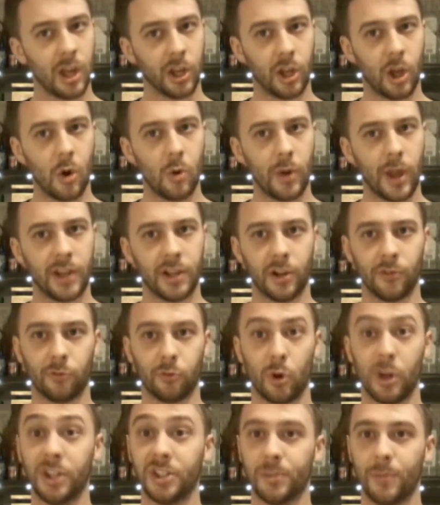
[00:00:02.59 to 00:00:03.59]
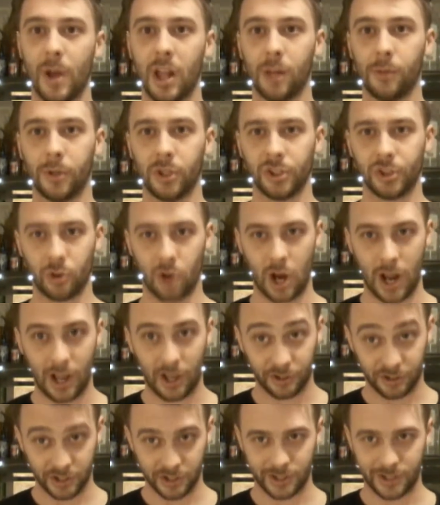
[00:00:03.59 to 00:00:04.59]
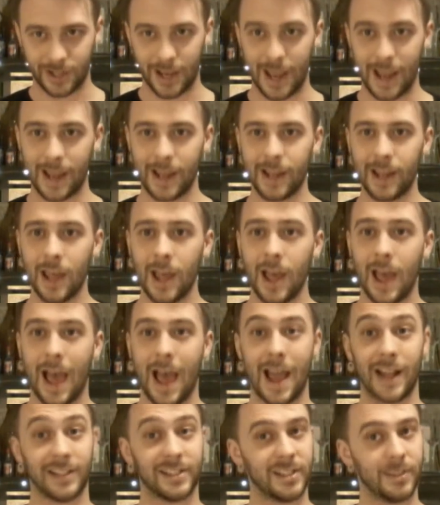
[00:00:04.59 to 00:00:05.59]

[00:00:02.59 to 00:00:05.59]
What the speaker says: Go get your free Smellables trial today at